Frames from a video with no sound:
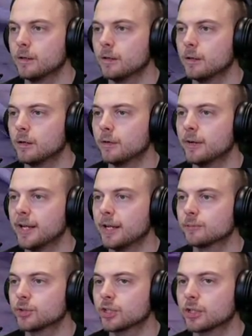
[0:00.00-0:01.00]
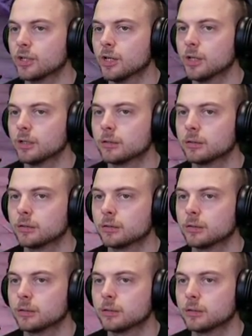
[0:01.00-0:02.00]
Alright, I'm just going to go.
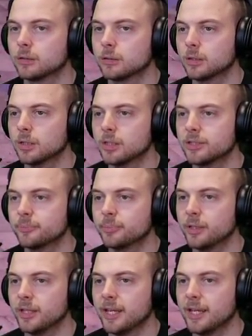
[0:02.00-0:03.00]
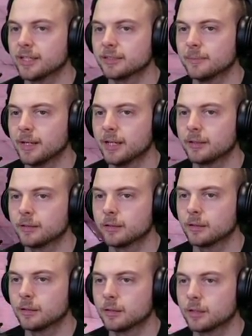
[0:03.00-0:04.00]
Look at this place, man.
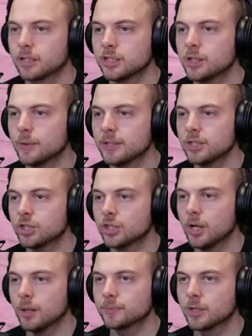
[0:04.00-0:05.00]
Can you go in these shops?